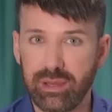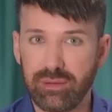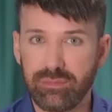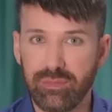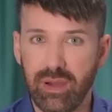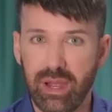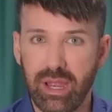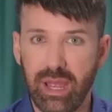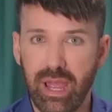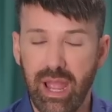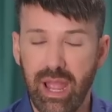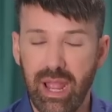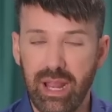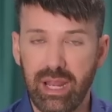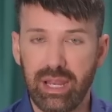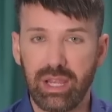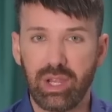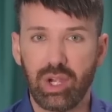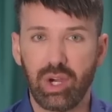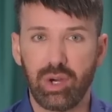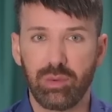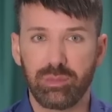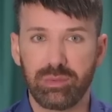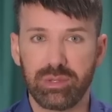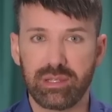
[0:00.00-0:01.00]
via
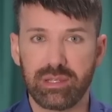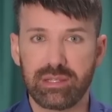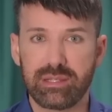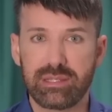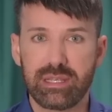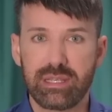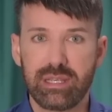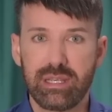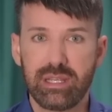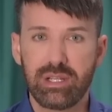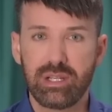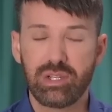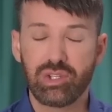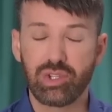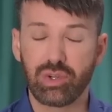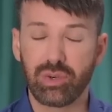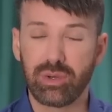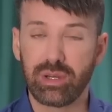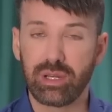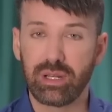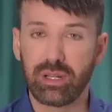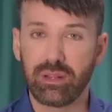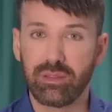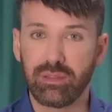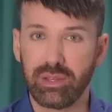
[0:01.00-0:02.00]
helicopters
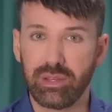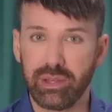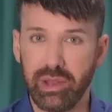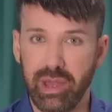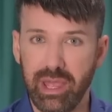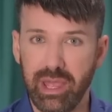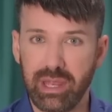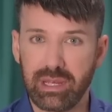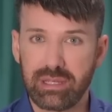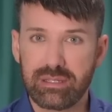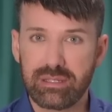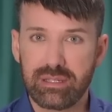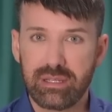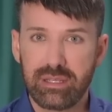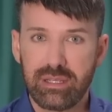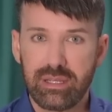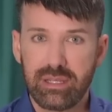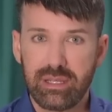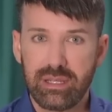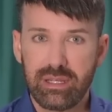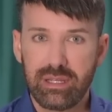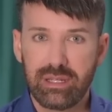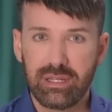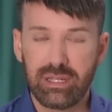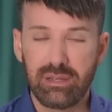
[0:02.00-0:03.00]
during the night,
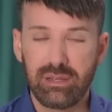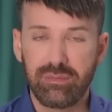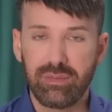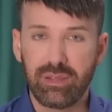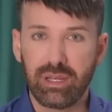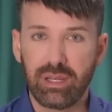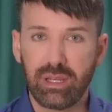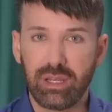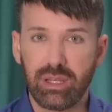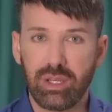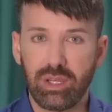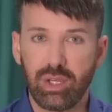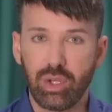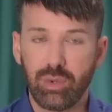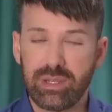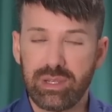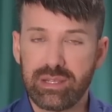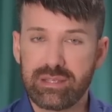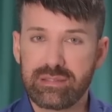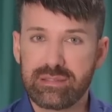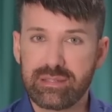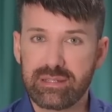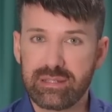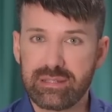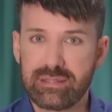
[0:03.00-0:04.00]
leaving
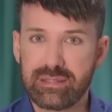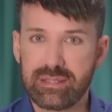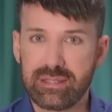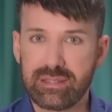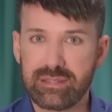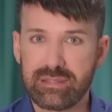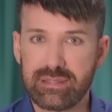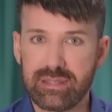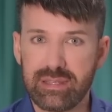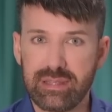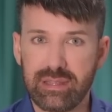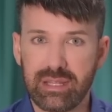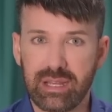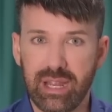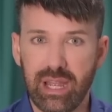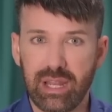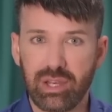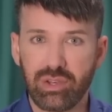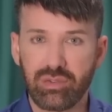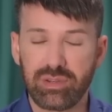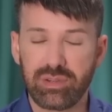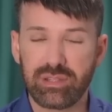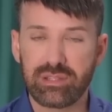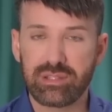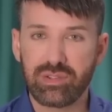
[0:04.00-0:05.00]
US citizens in the
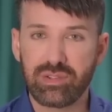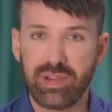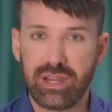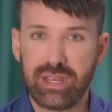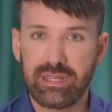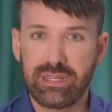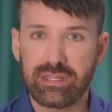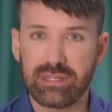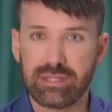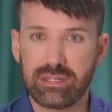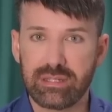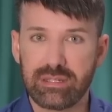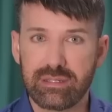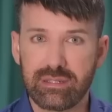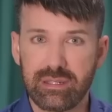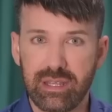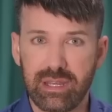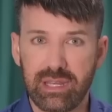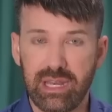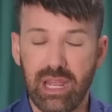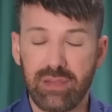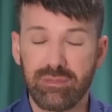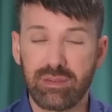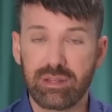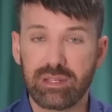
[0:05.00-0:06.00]
country stranded
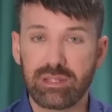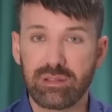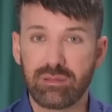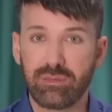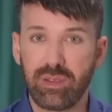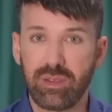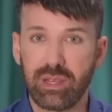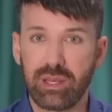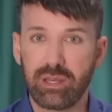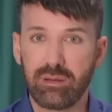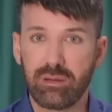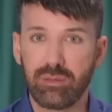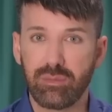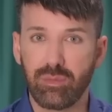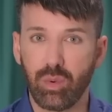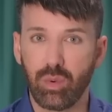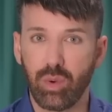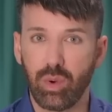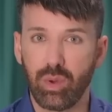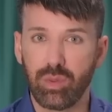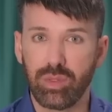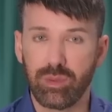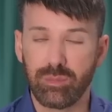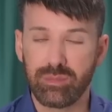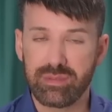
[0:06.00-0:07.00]
and having to fend
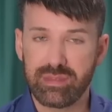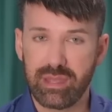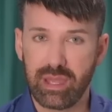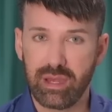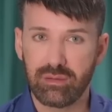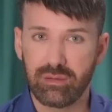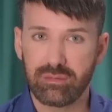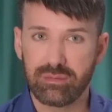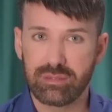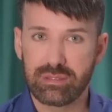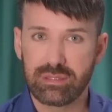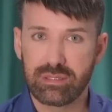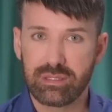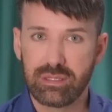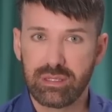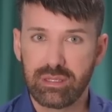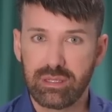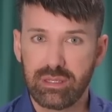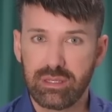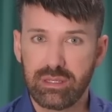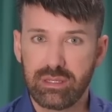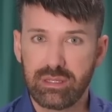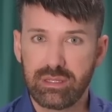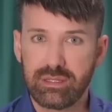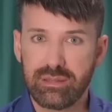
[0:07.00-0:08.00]
for themselves.
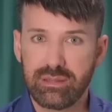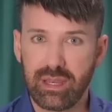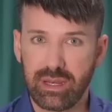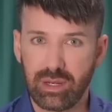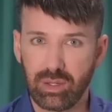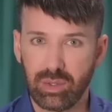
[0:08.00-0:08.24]
Take a